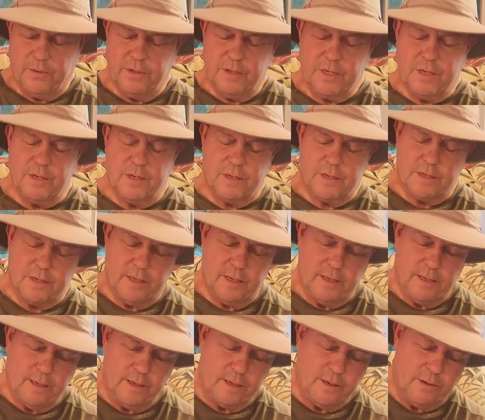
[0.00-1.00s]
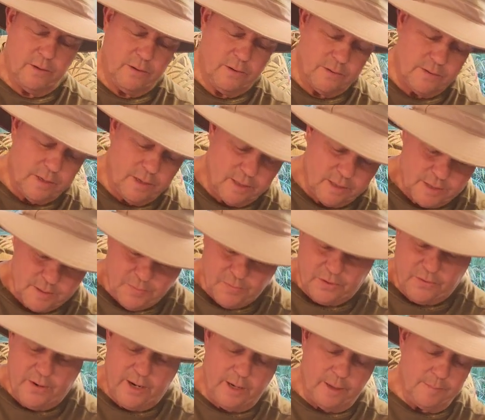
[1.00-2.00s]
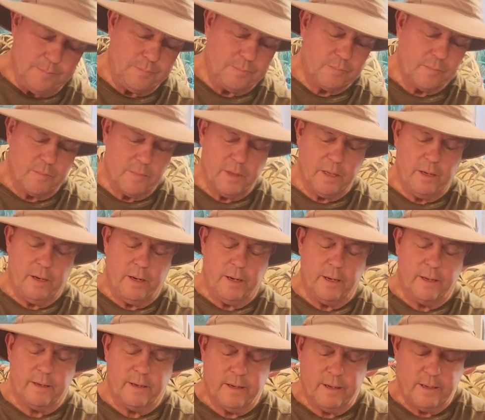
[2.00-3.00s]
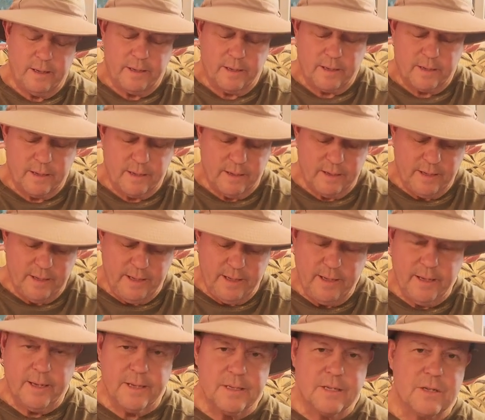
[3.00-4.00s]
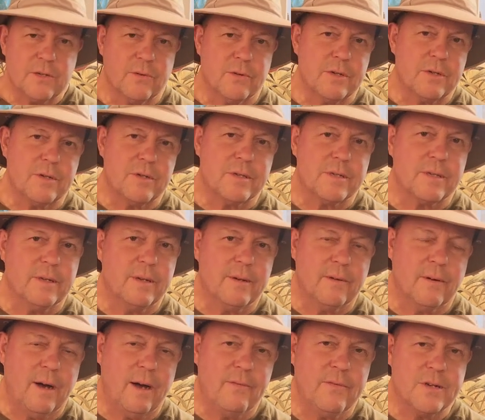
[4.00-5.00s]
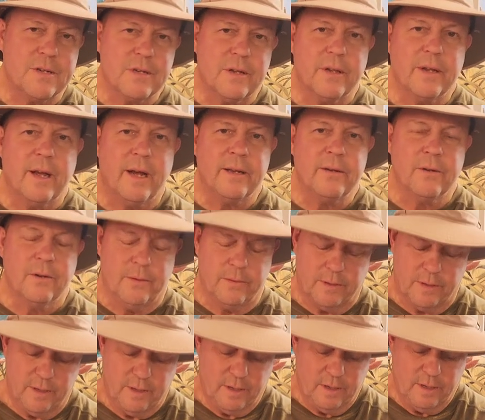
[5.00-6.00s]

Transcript: this is Colonel Douglas McGregor. And he has sources that are obviously I don't.